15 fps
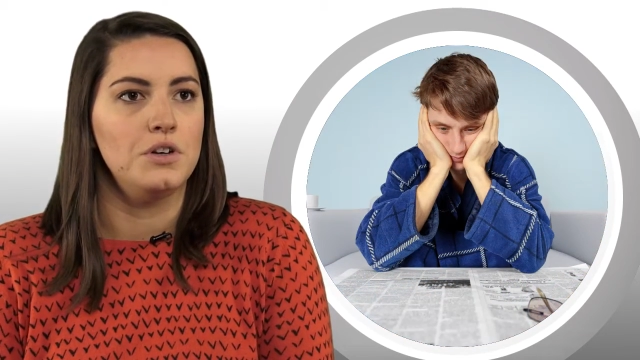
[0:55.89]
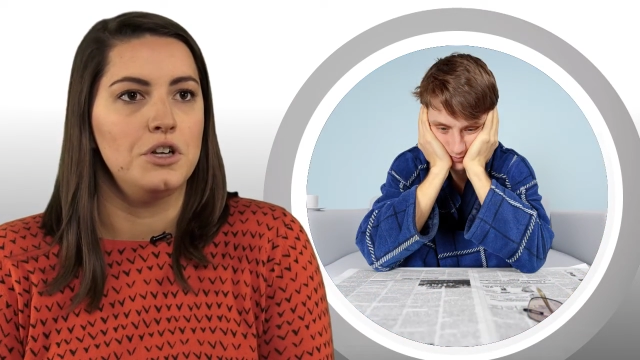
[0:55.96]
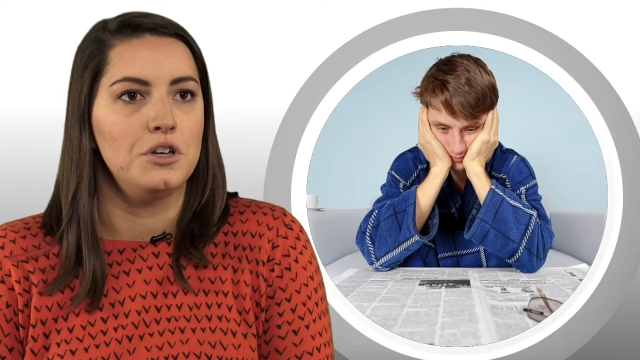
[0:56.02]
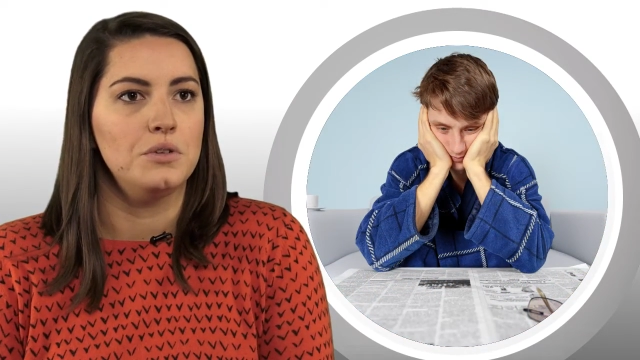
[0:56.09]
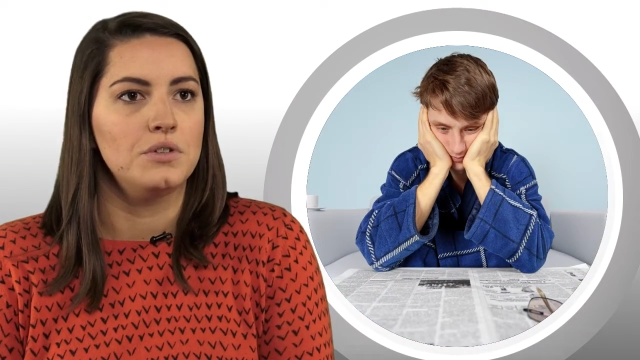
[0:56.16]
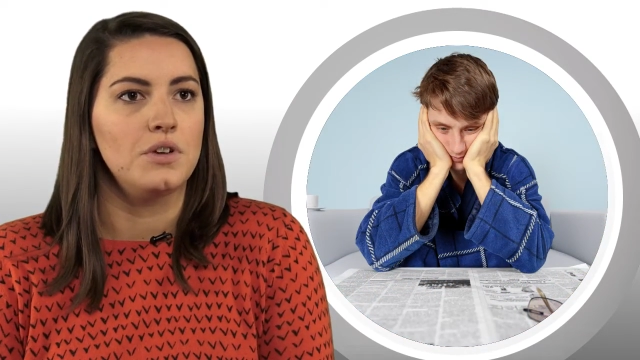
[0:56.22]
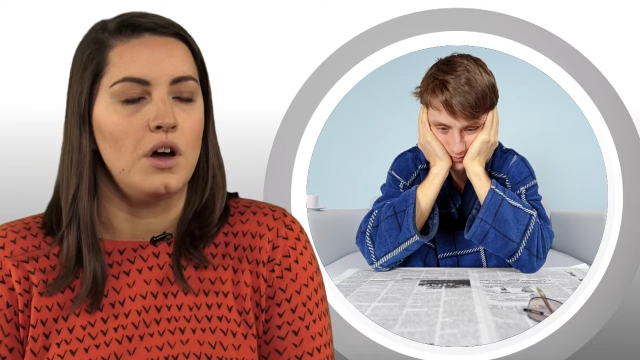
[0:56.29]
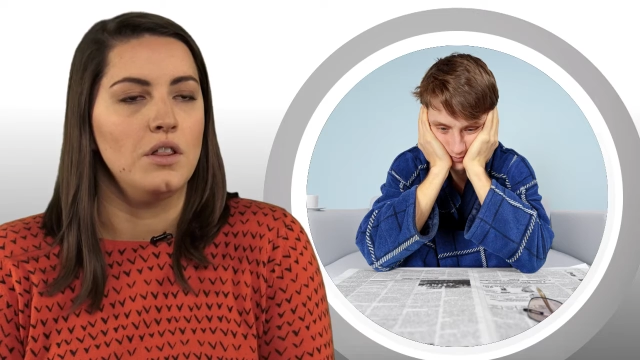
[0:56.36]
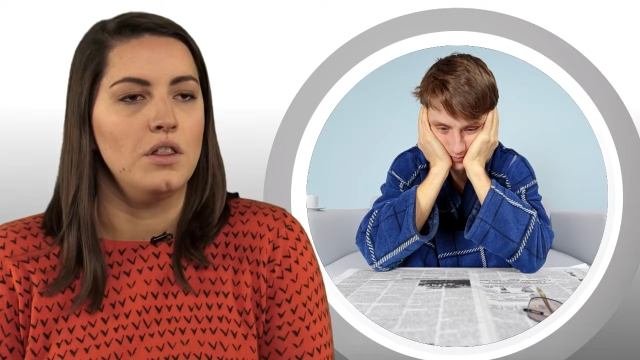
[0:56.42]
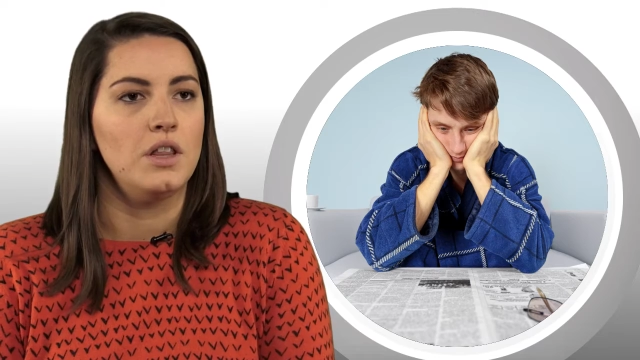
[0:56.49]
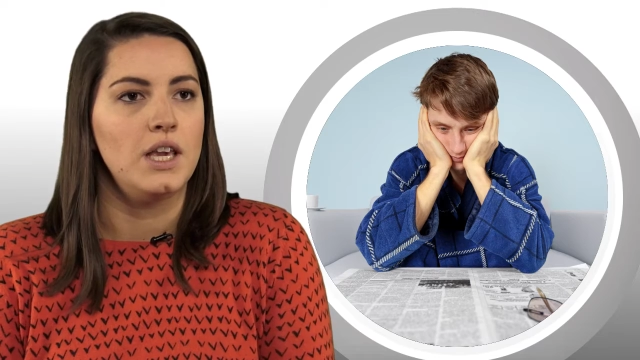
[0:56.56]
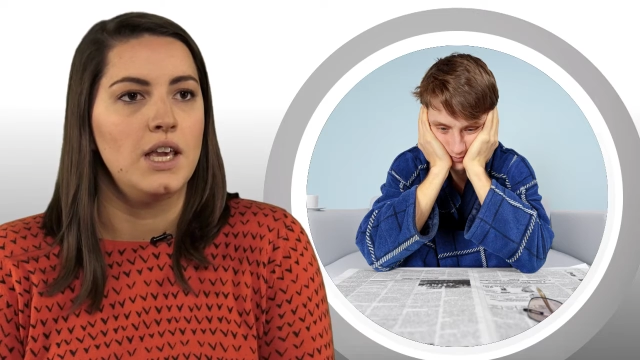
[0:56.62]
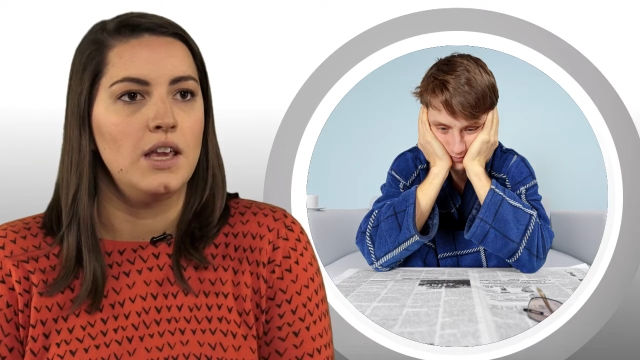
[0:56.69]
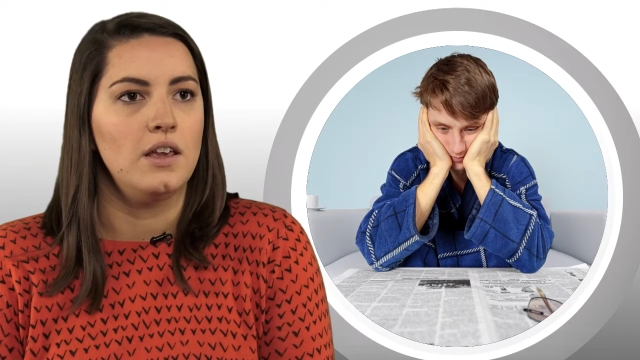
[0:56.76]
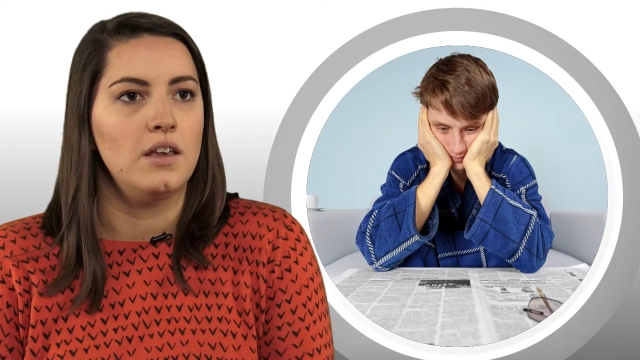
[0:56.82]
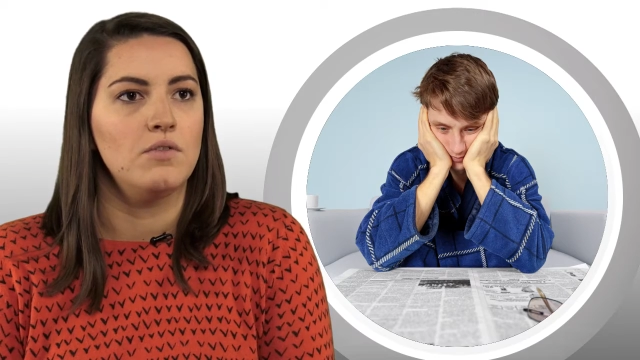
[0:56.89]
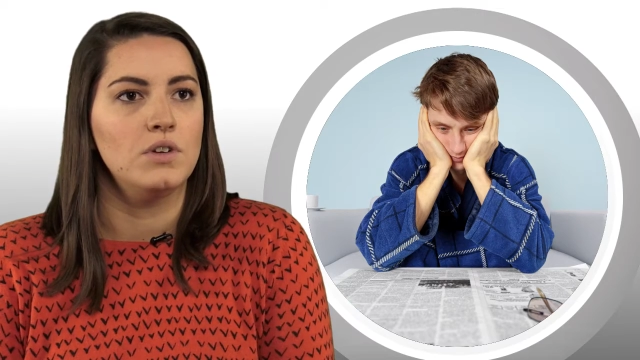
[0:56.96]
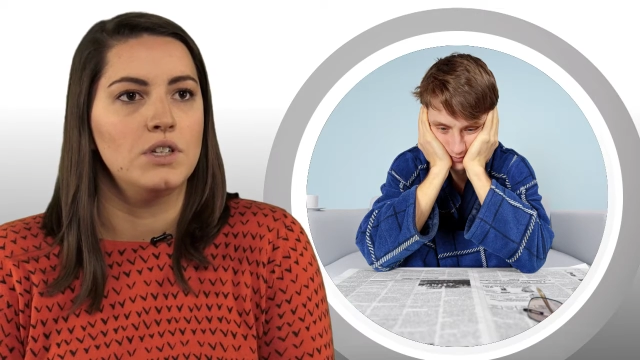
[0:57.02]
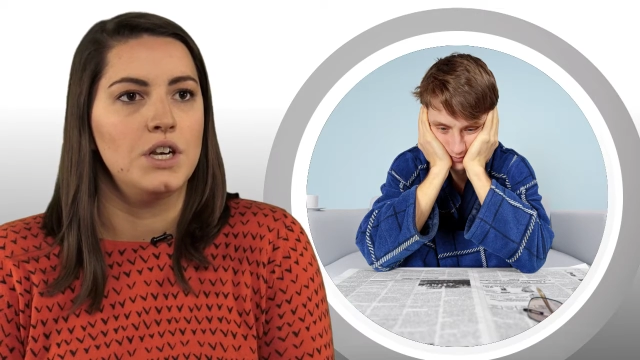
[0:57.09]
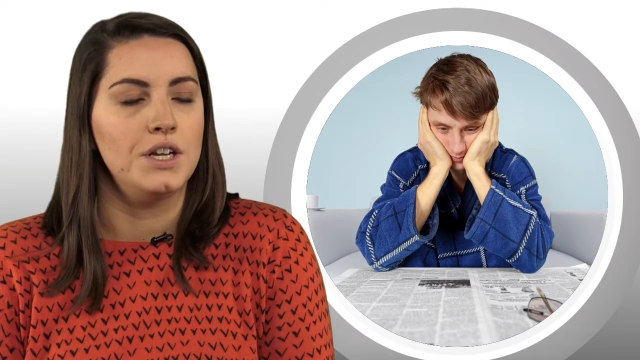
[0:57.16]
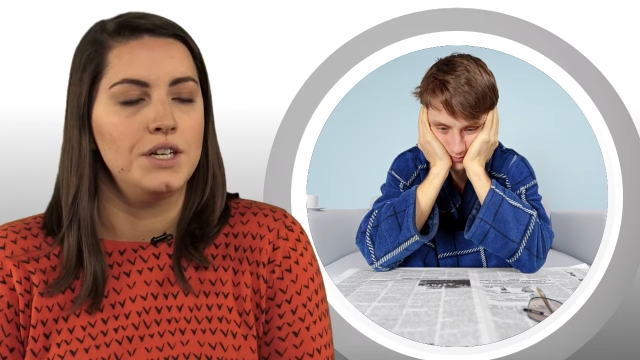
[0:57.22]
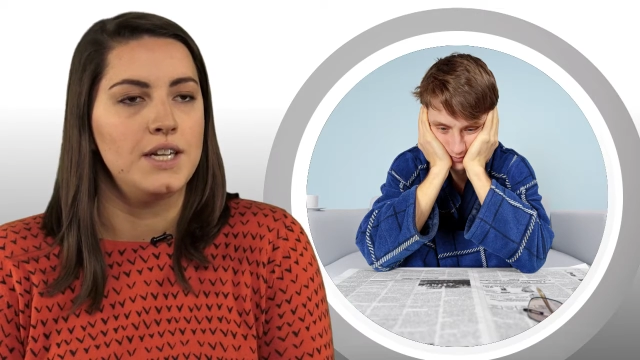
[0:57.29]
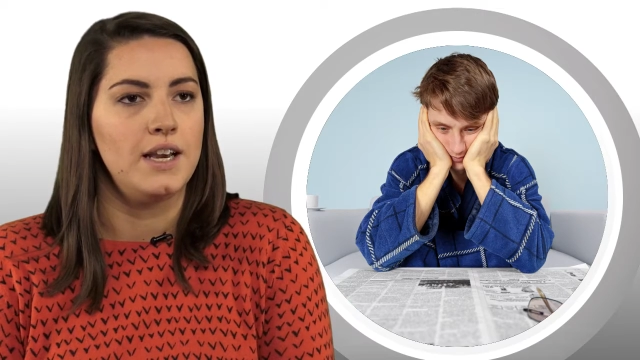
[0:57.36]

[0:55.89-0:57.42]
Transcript: news on the return